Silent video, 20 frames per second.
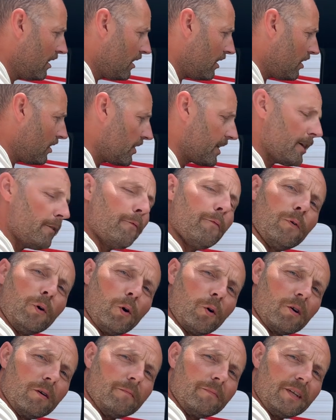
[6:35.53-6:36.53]
on a
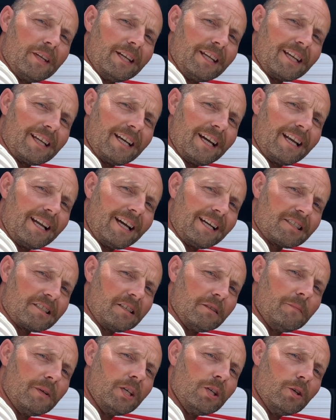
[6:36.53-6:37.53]
forum that it can
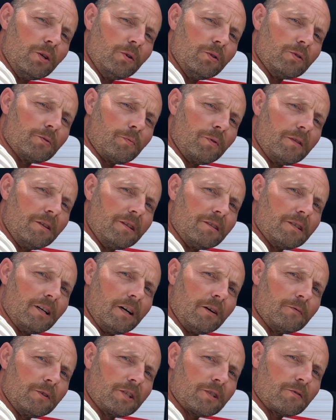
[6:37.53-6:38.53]
actually be used with your
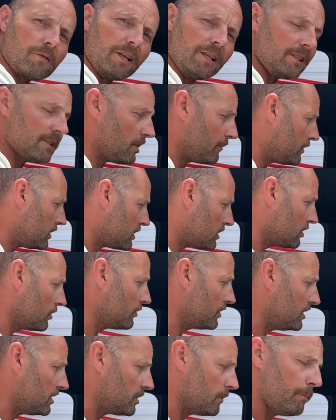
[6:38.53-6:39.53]
child restraints if you still
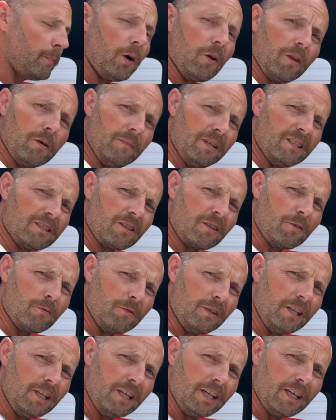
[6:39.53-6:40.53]
need to bolt them into the
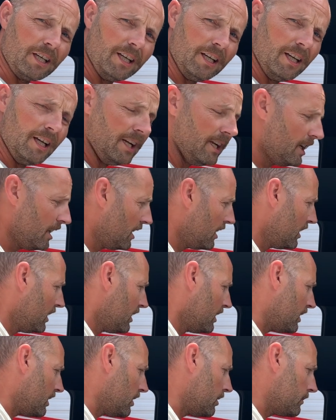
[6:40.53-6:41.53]
rear.
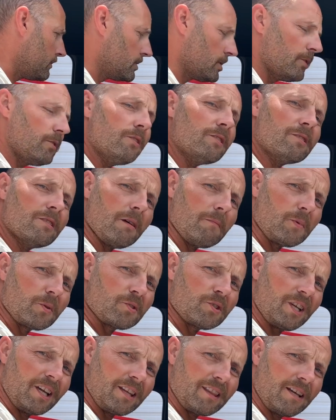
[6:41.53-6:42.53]
Um, so just double
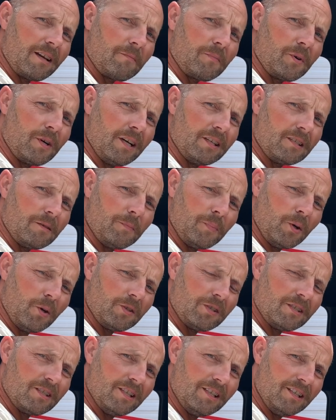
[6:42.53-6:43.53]
check that prior to
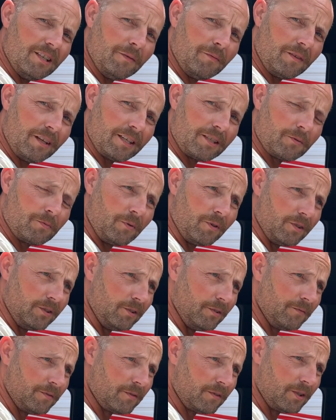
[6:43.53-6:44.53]
purchasing if that's what
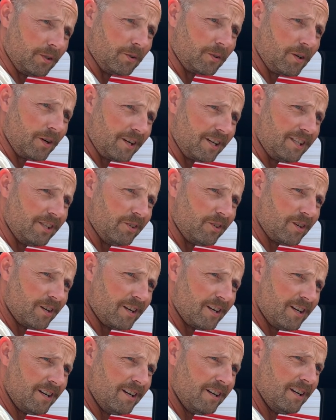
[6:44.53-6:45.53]
you've still got in your
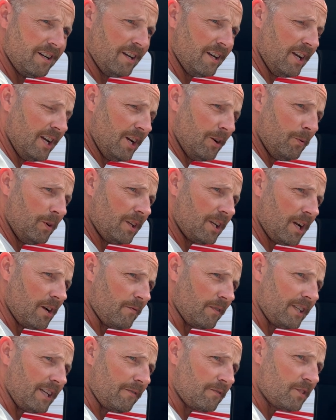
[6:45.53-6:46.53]
car. We
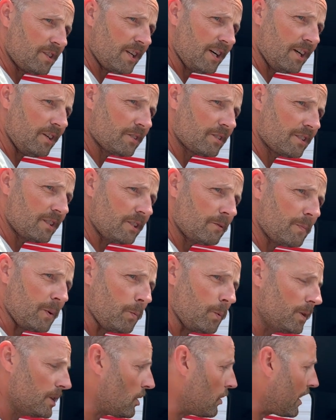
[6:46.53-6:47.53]
currently have child seats, but
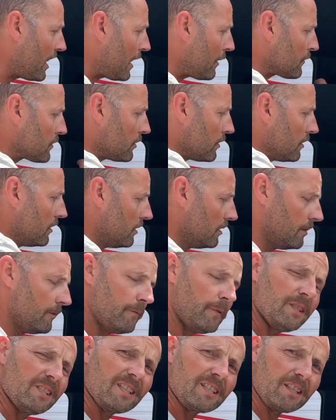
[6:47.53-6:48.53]
we don't have to
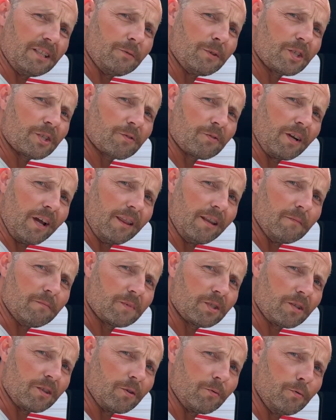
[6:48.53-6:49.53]
physically restrain them
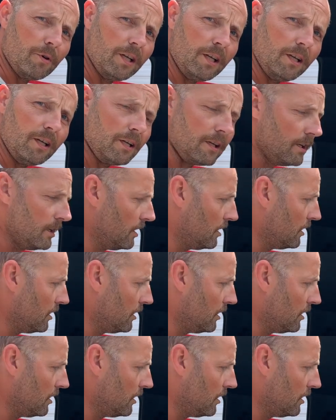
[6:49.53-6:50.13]
to the rear.